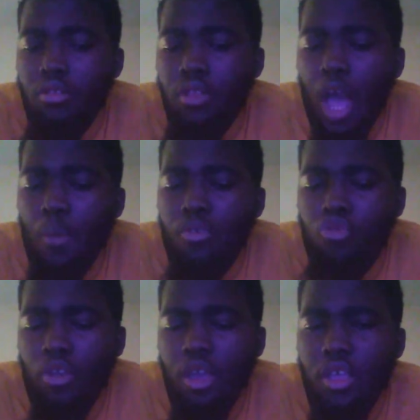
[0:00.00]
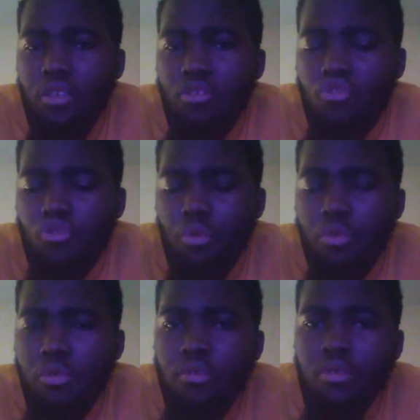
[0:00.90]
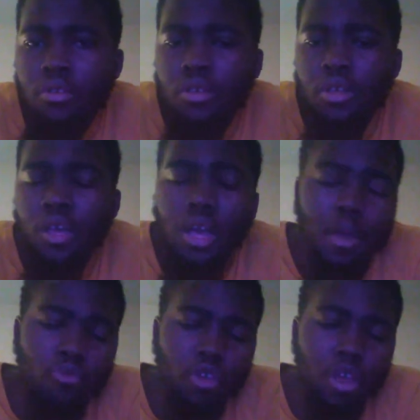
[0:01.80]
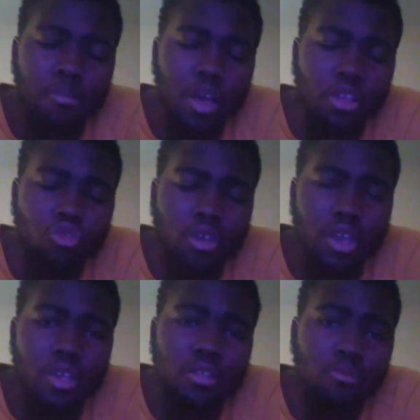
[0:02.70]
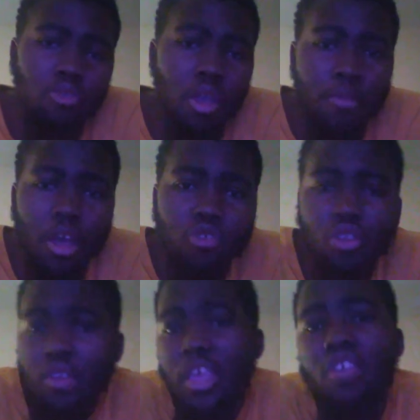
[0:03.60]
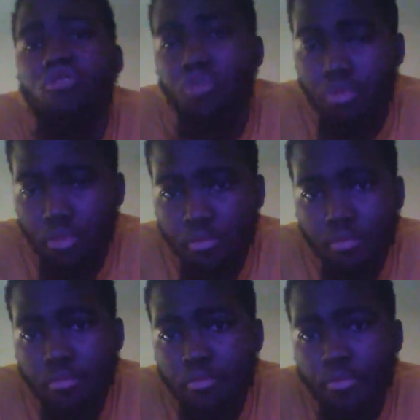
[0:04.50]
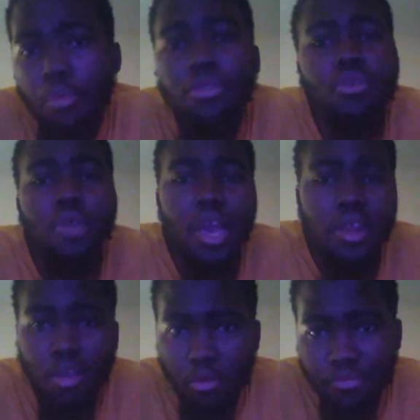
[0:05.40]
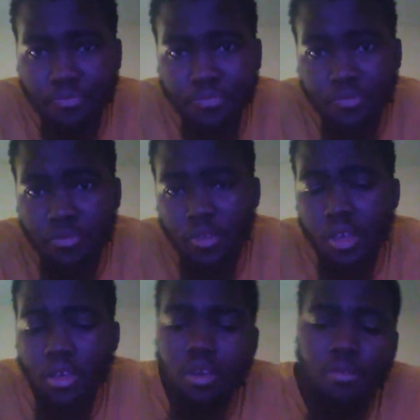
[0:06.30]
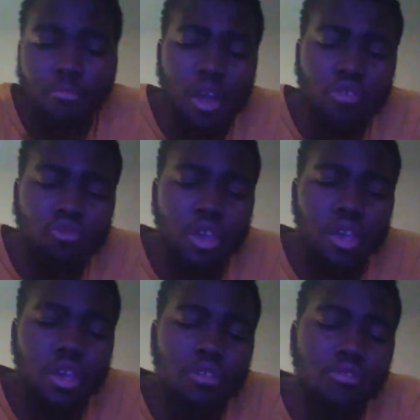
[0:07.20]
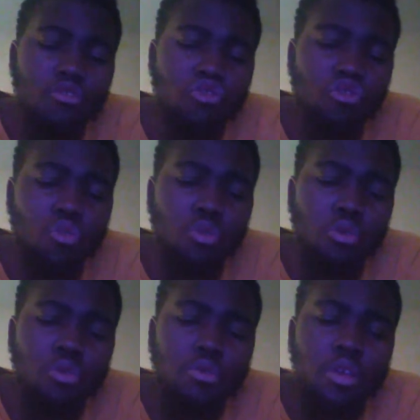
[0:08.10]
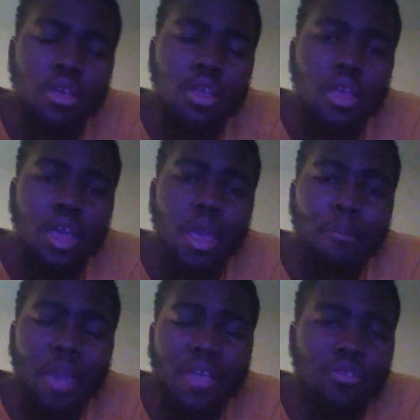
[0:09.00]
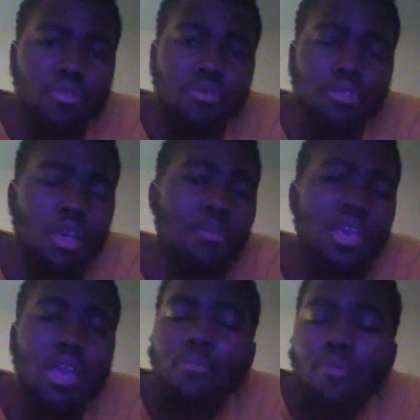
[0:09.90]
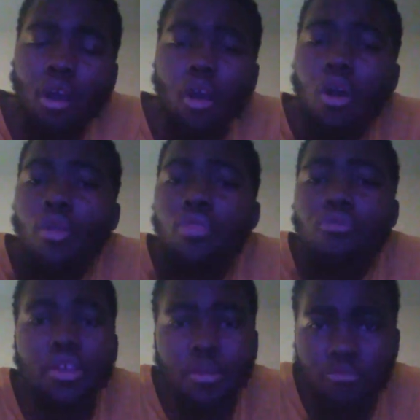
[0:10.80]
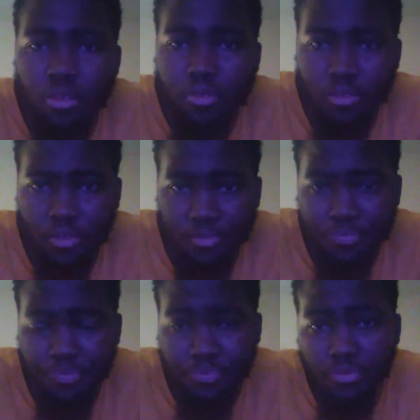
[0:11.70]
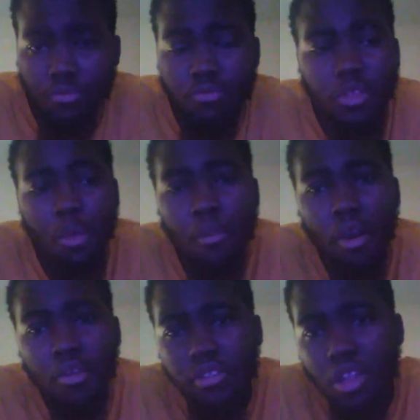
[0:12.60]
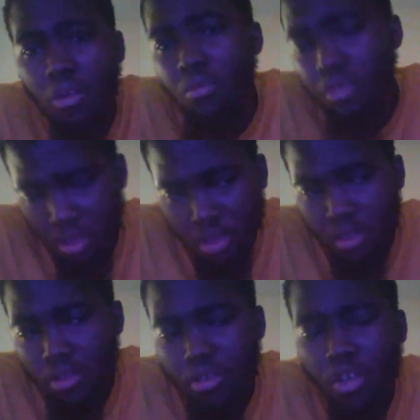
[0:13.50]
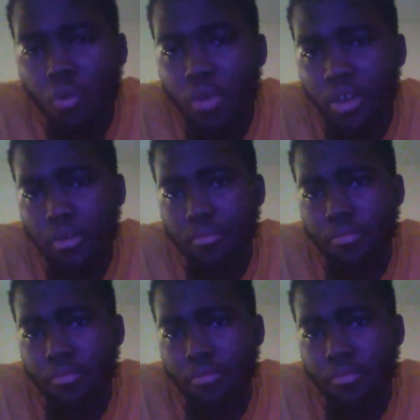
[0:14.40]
I would trade Struder. I'm trading Montrez. I'm trading Montrez and Struder. Both of you got to go. Montrez, Struder, and Matthews. I would give all three of them jokers. Marcus Lowe, you go with him.